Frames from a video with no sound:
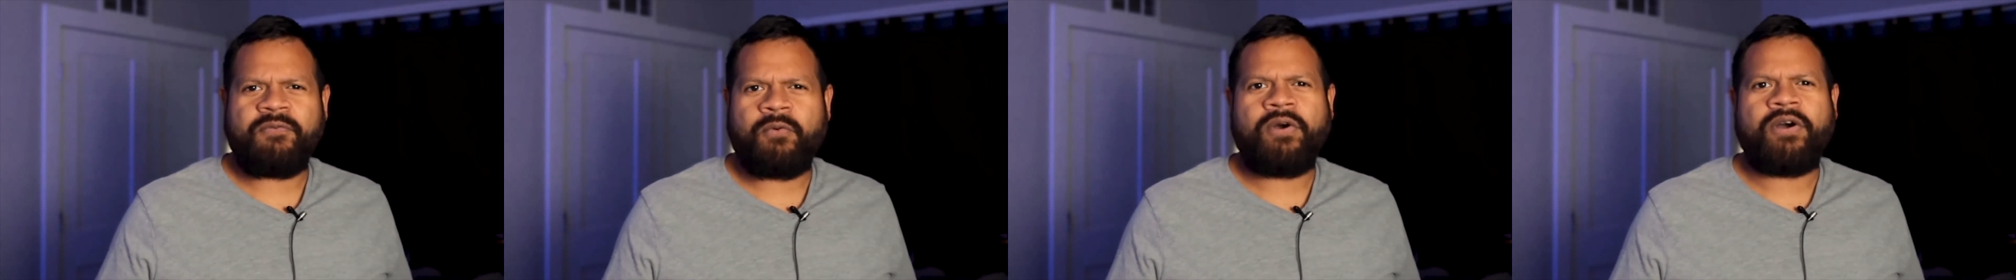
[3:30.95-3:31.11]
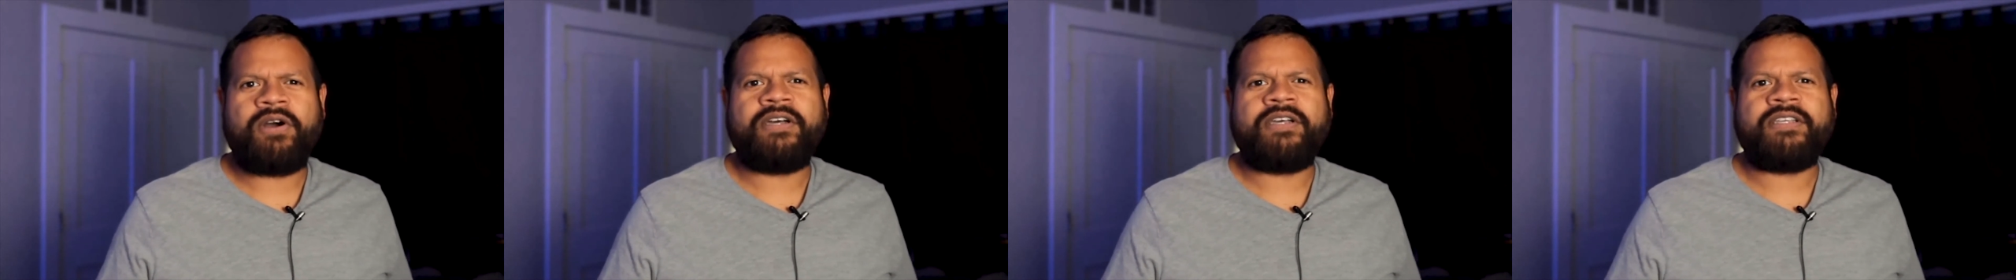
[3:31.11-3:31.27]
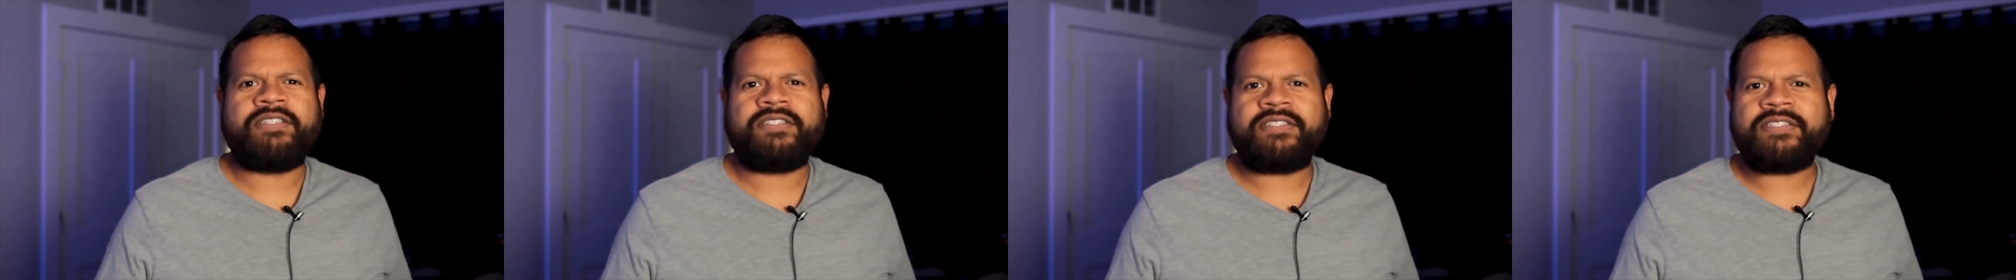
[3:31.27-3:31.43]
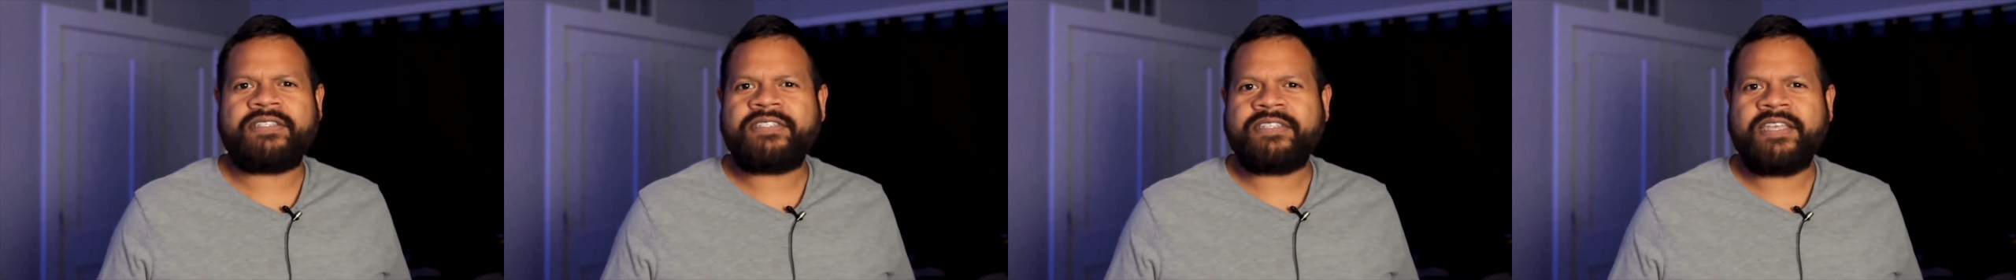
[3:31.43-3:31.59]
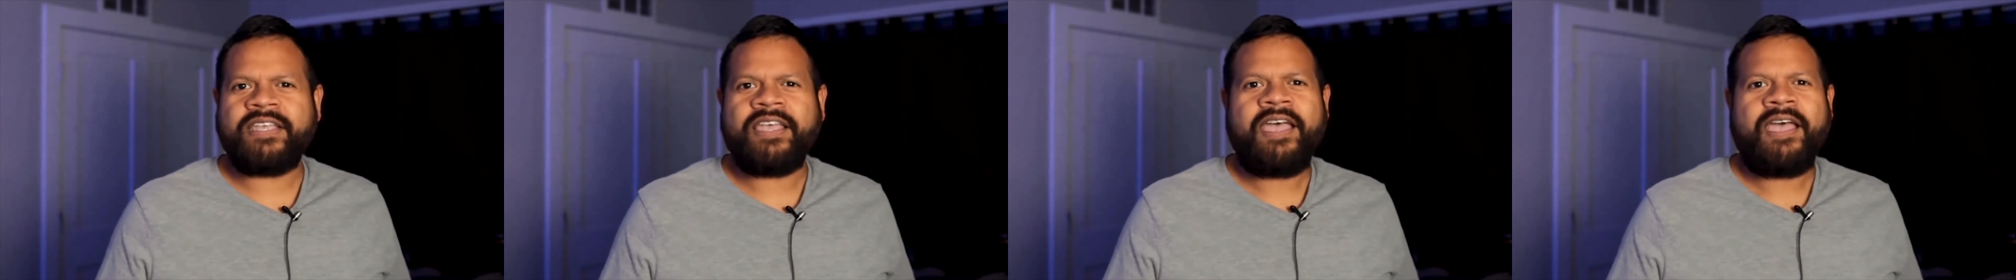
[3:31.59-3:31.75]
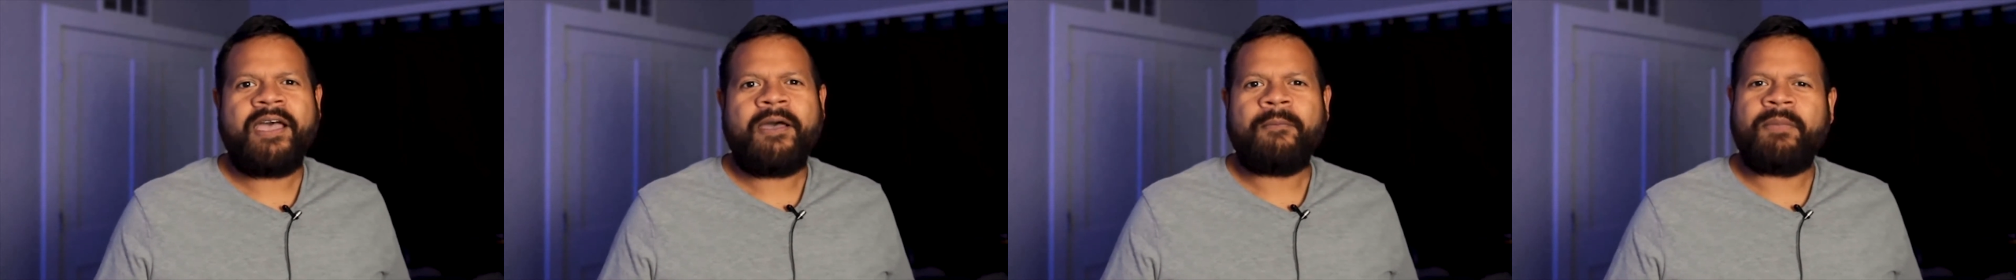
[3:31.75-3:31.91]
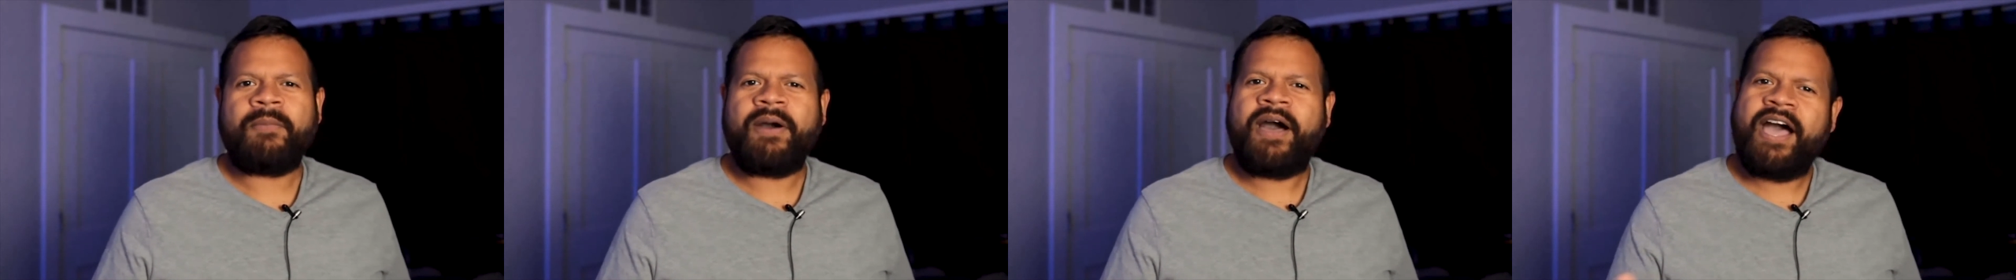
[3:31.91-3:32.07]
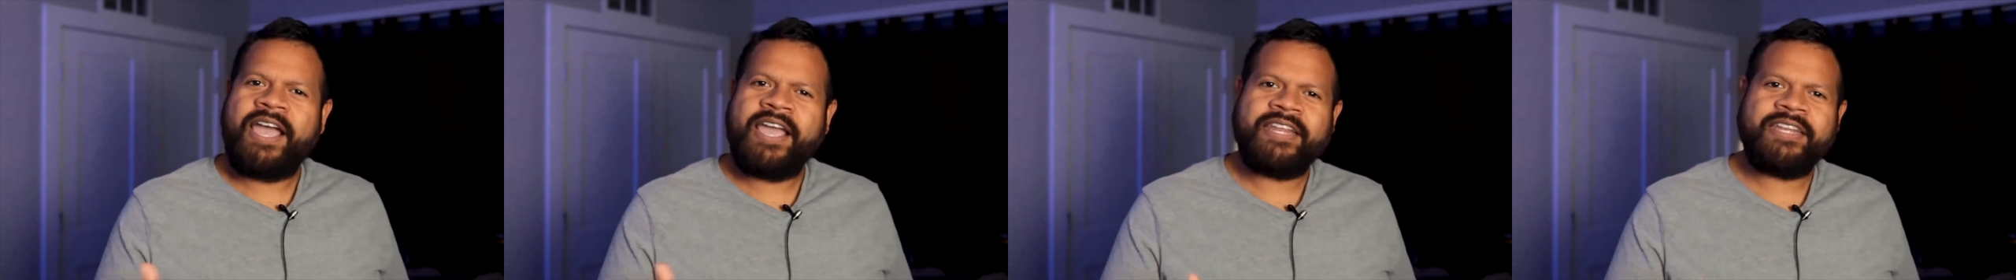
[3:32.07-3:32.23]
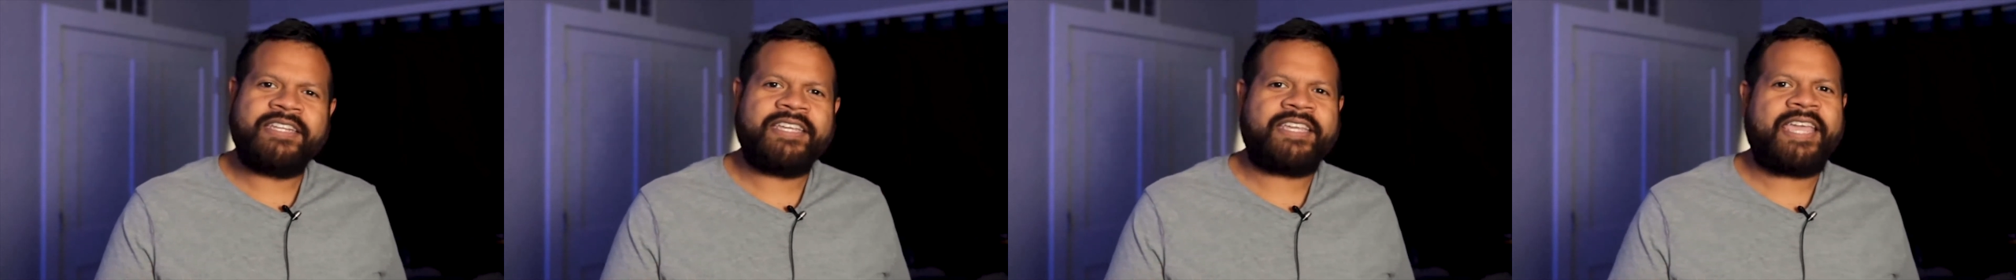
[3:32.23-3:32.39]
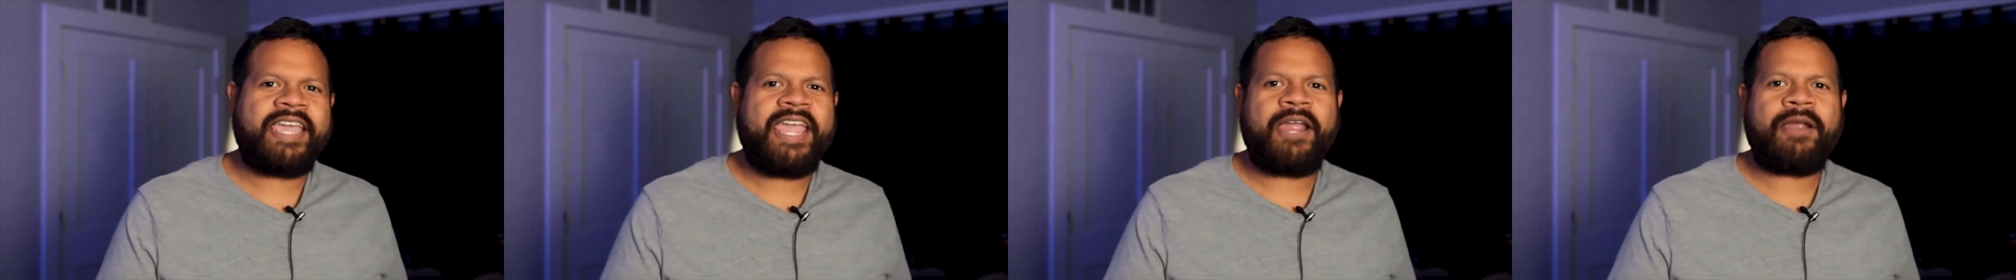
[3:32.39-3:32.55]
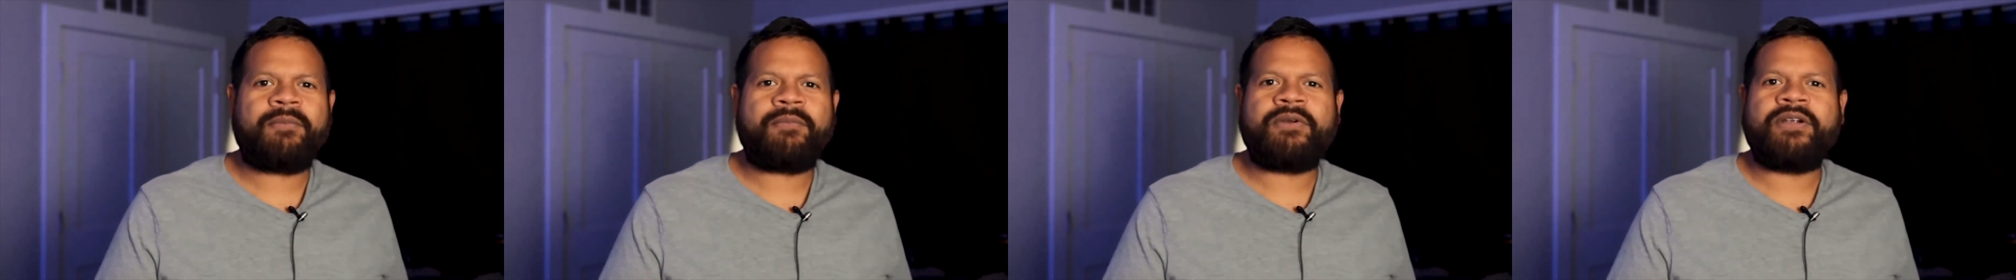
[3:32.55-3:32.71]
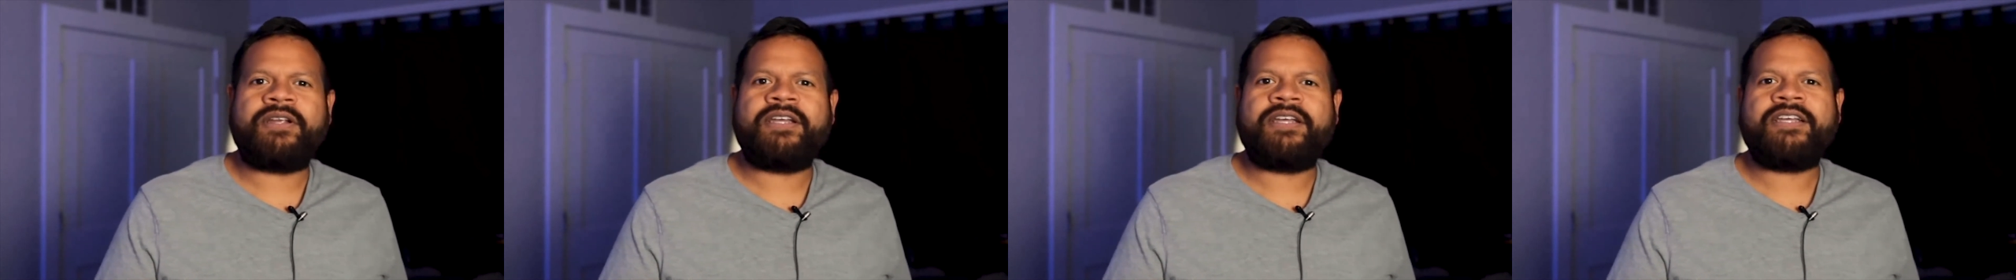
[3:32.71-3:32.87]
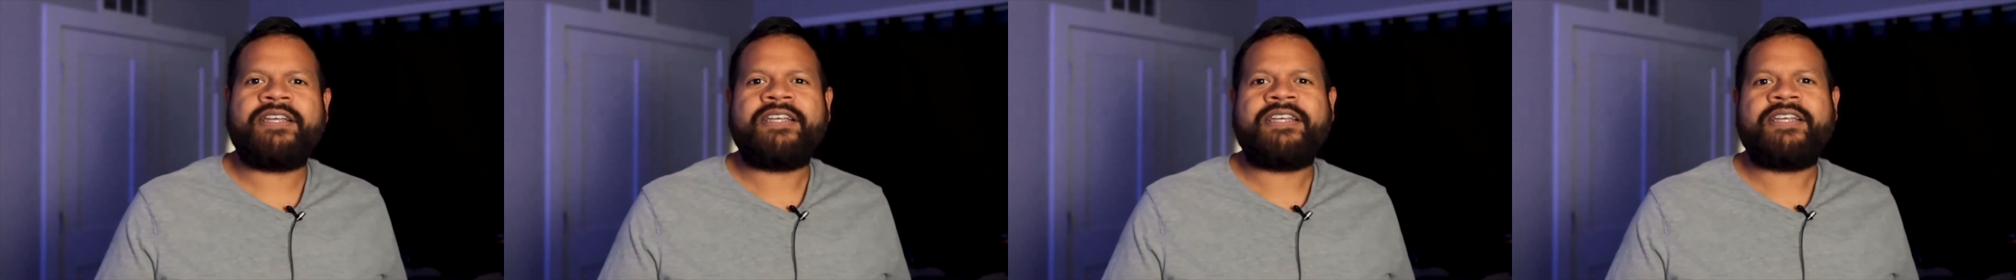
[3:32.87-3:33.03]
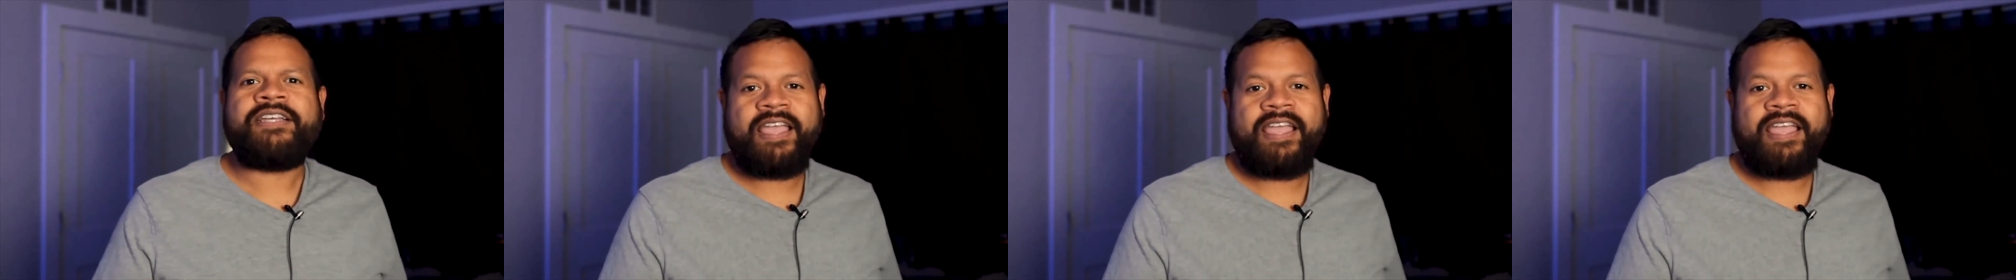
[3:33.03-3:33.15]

was behind a camera